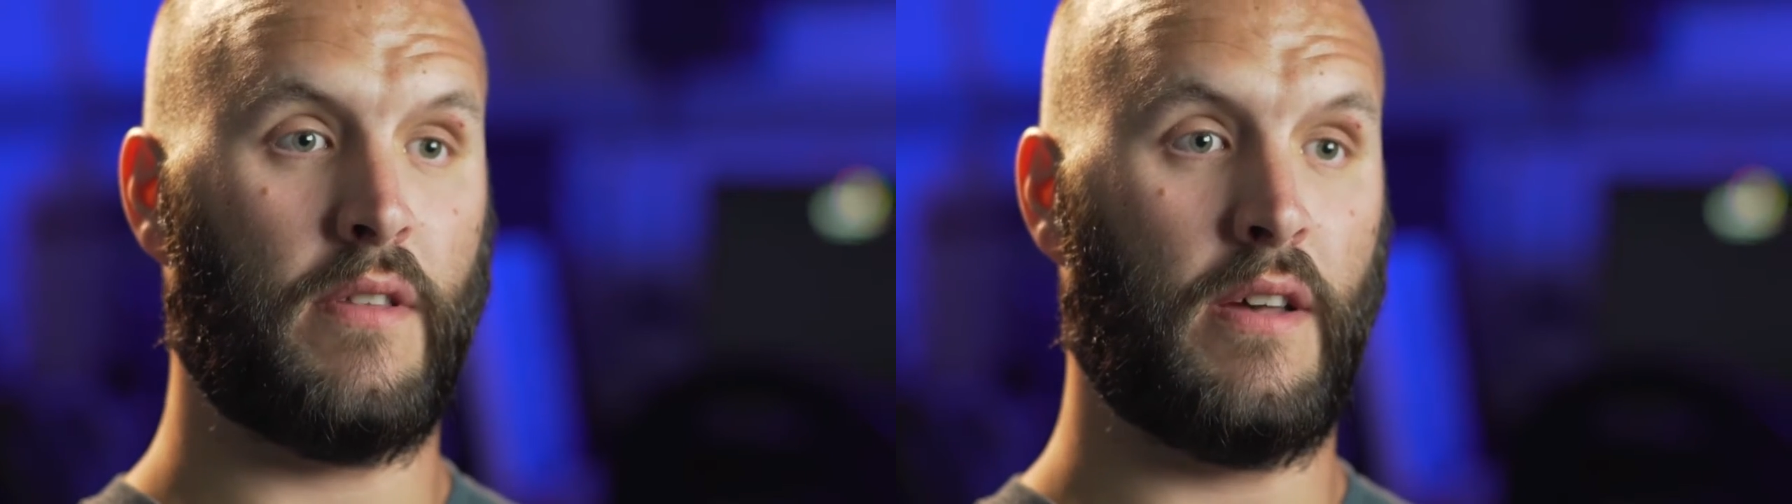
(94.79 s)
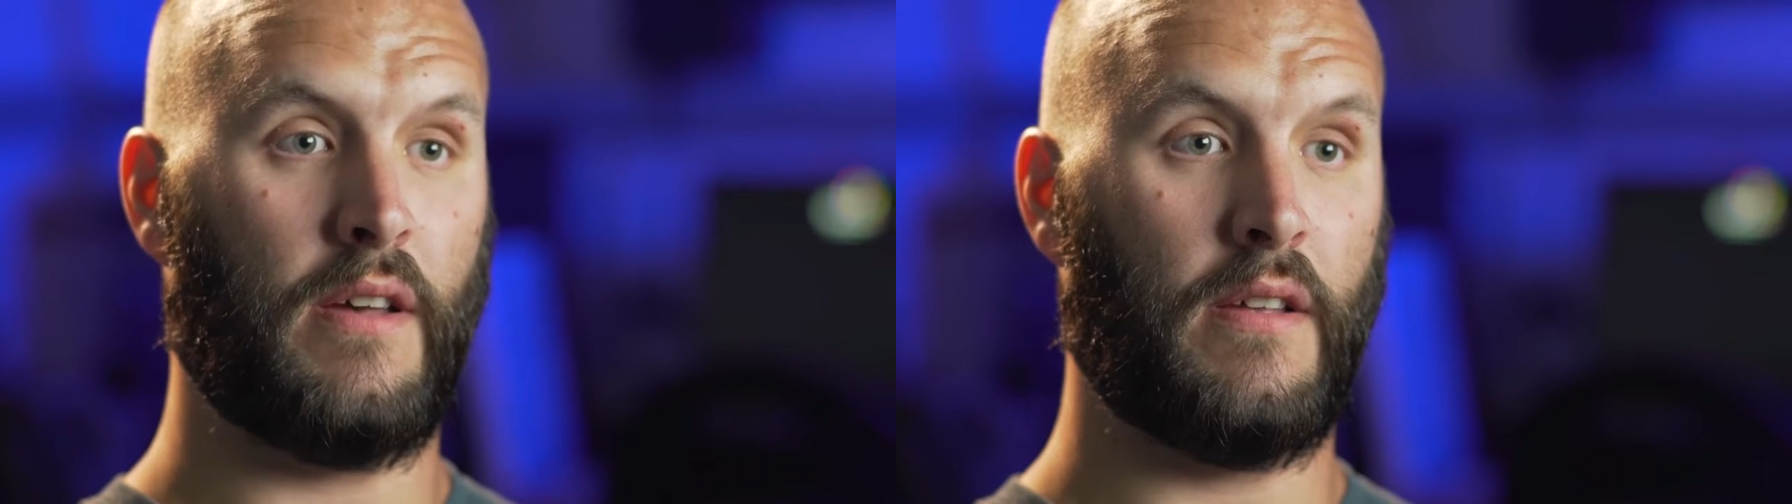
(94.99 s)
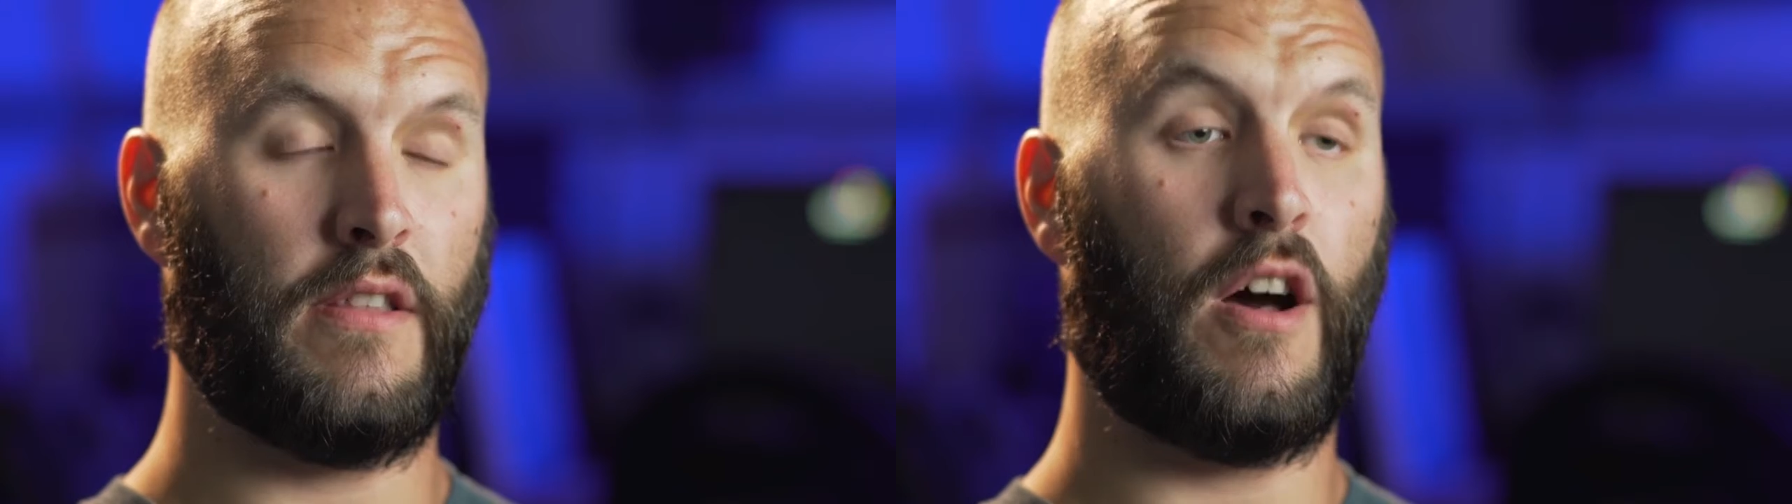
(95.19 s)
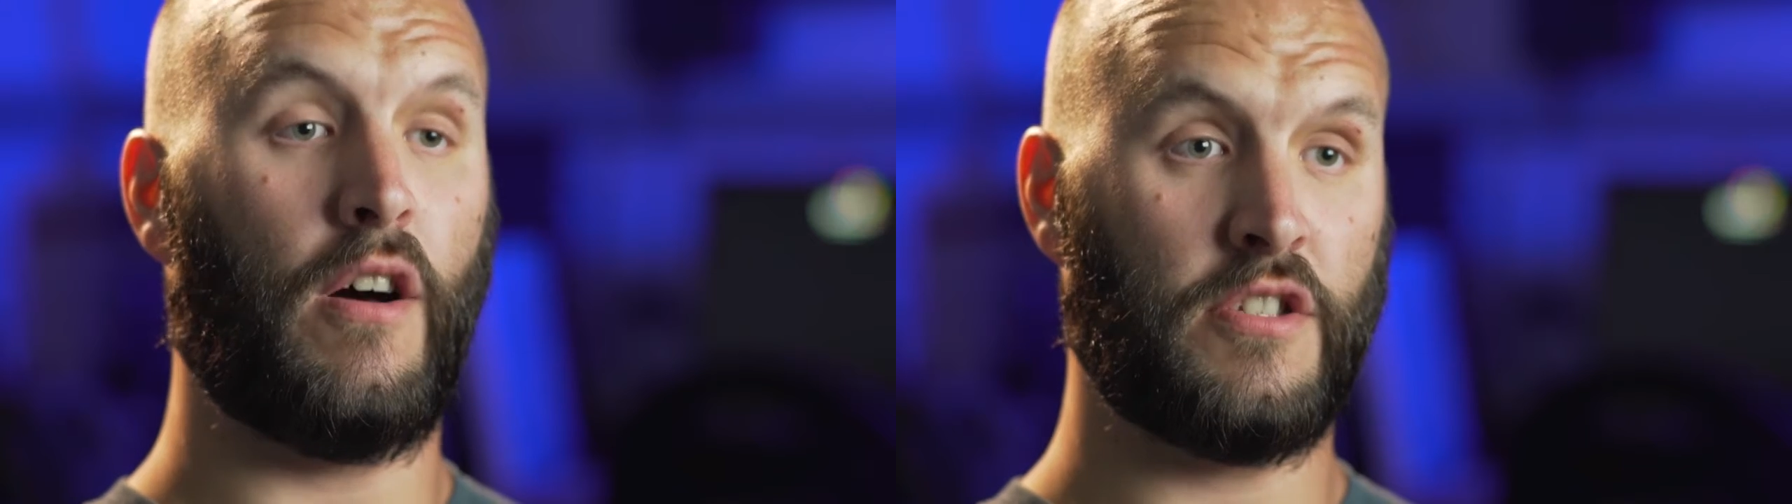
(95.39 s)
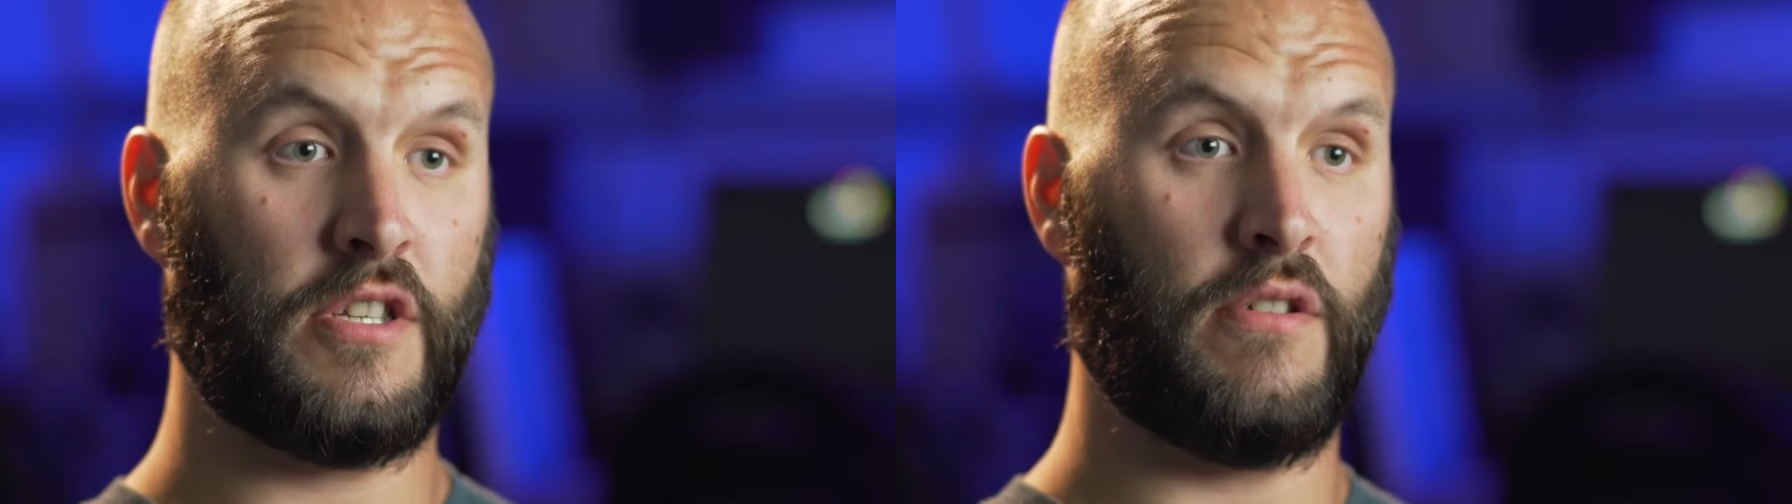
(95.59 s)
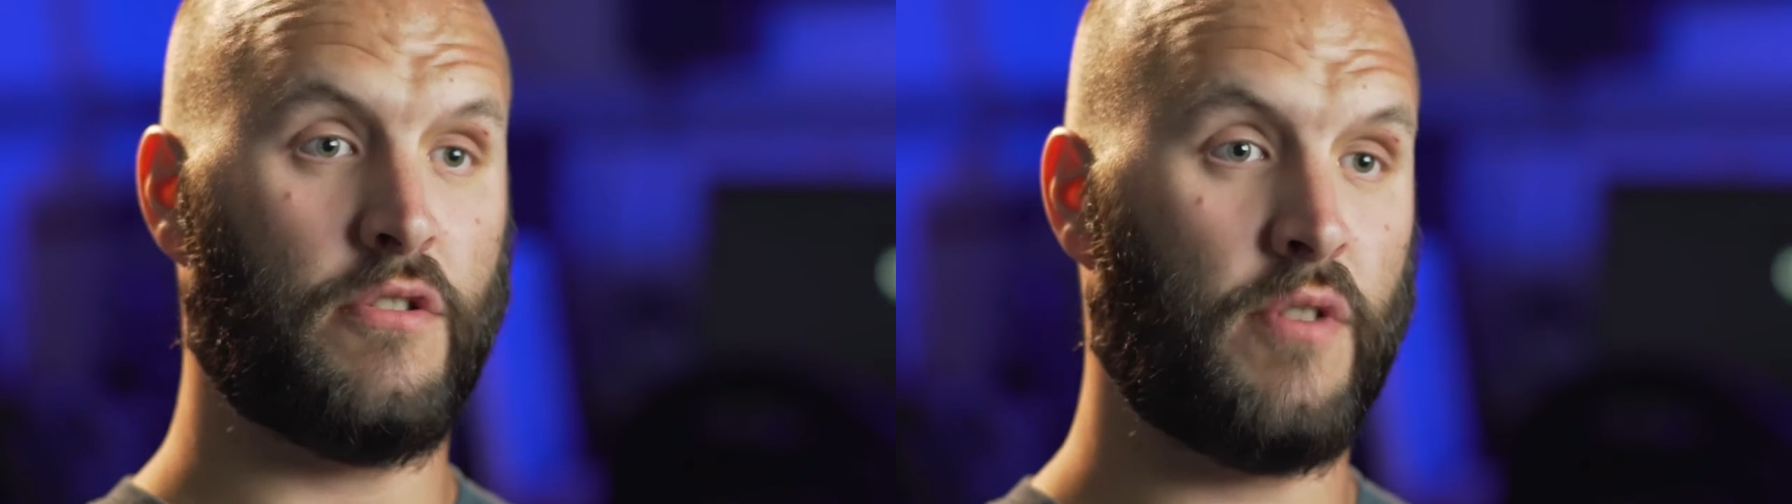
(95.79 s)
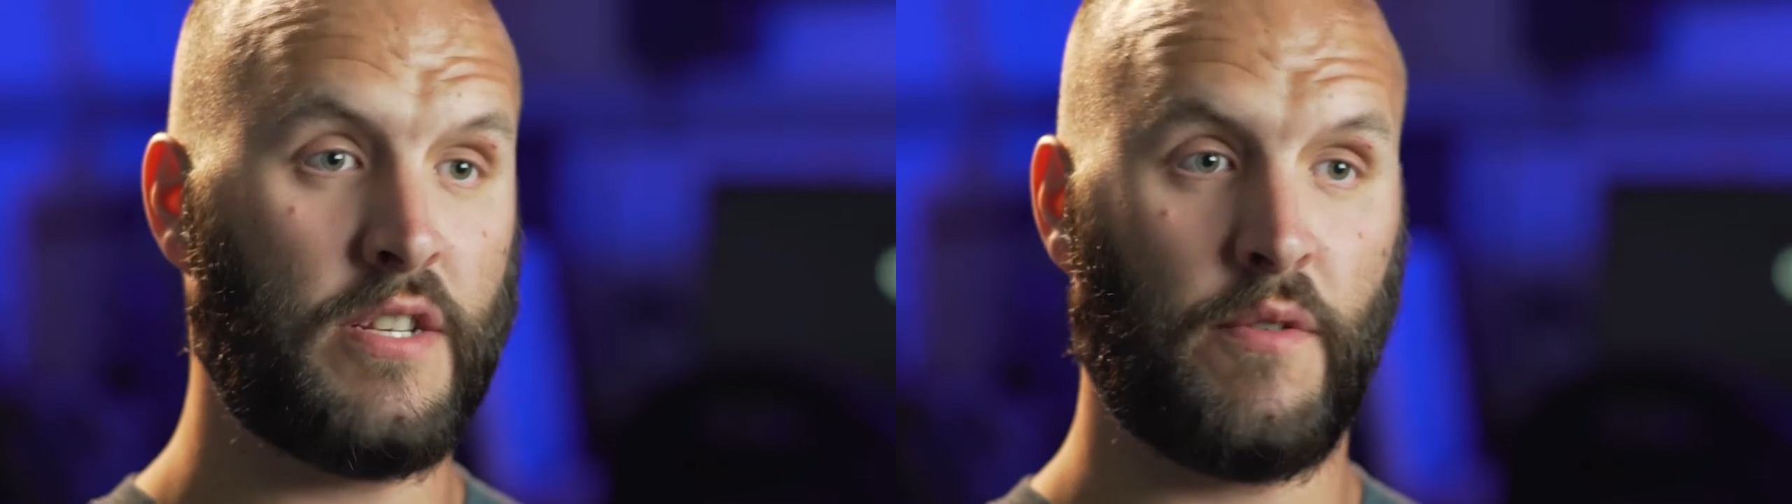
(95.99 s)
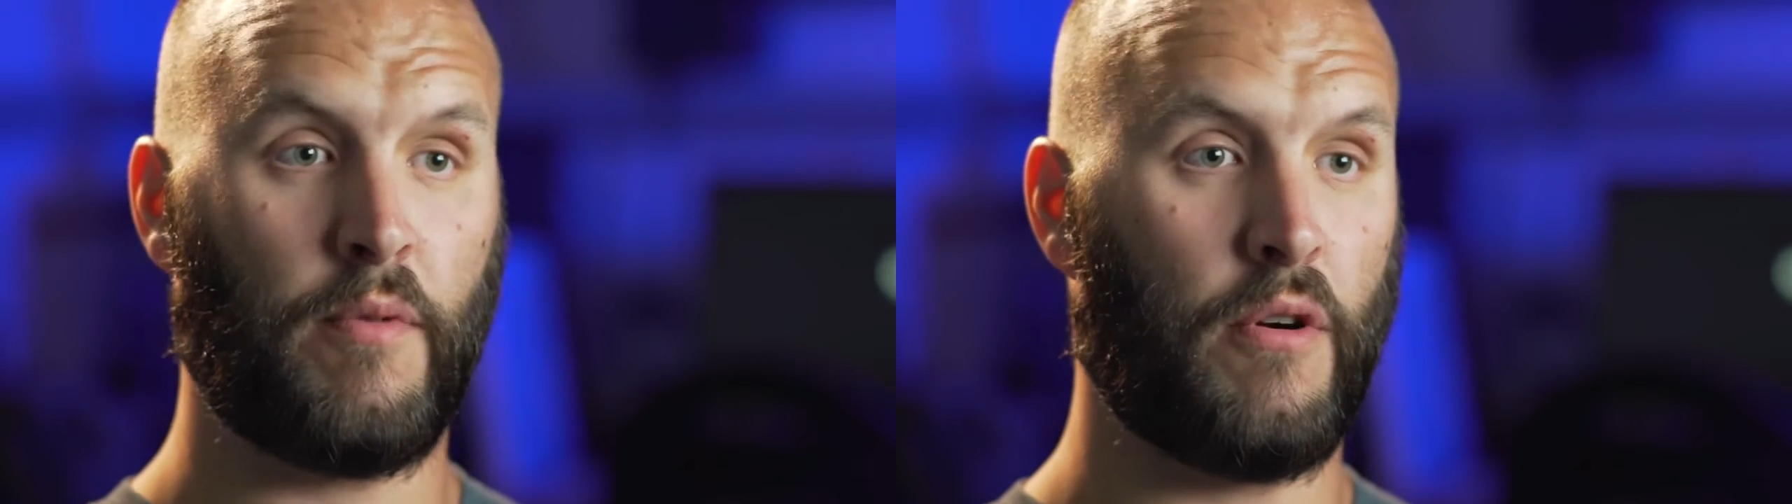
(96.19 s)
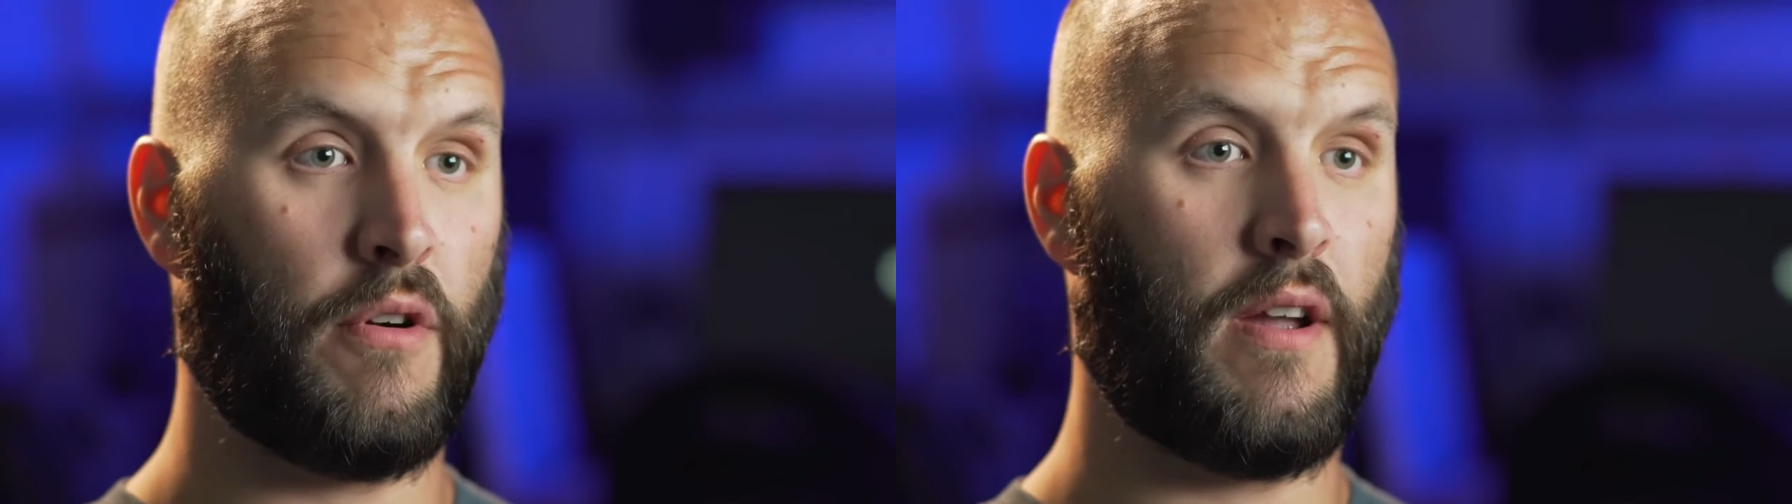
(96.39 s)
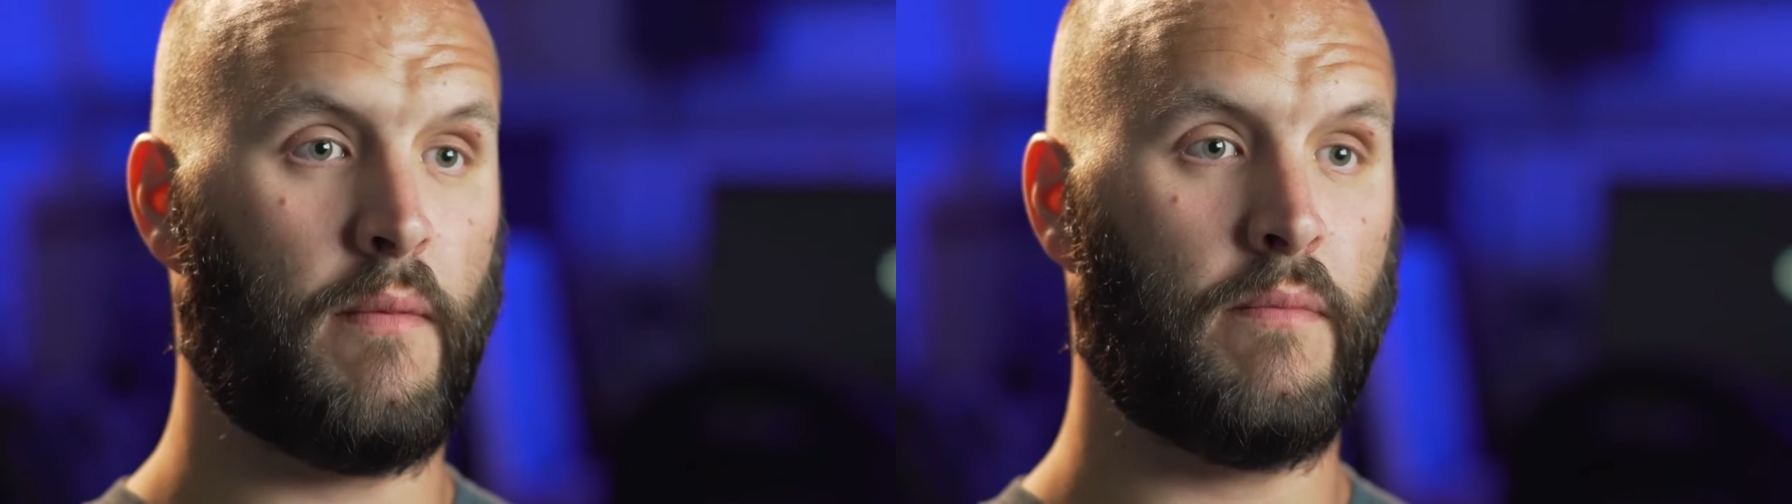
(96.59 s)
the knowledge skill transfer
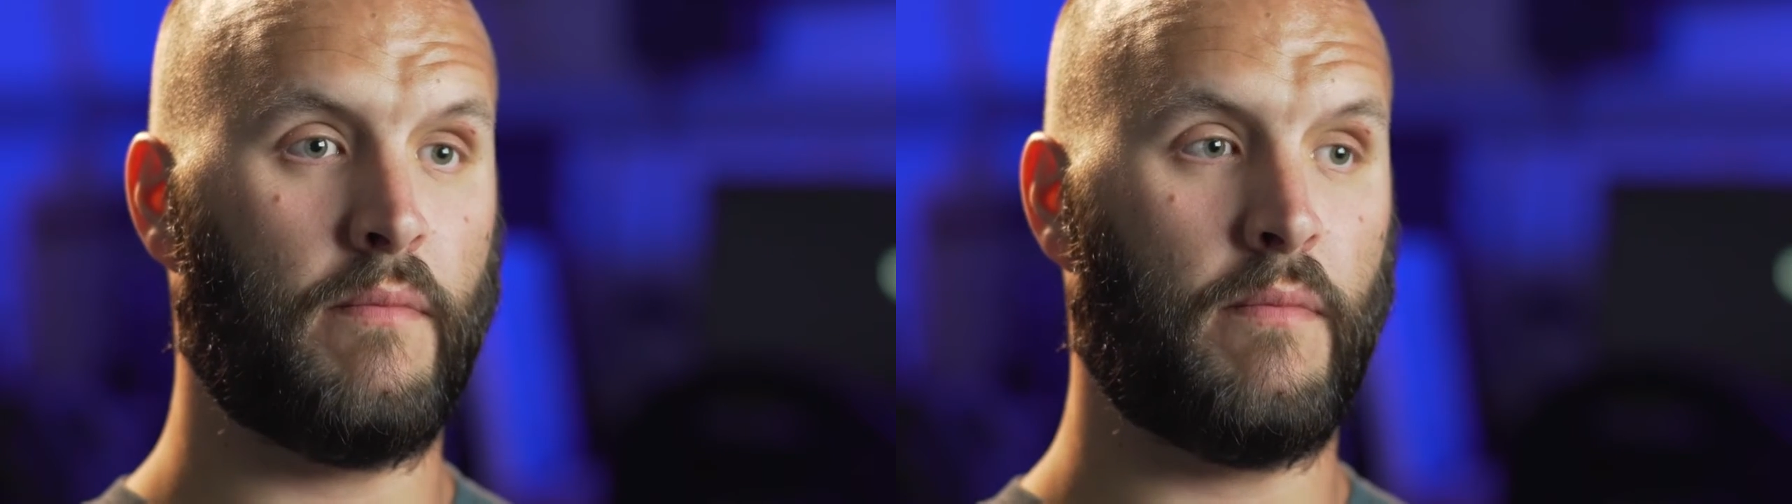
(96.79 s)
program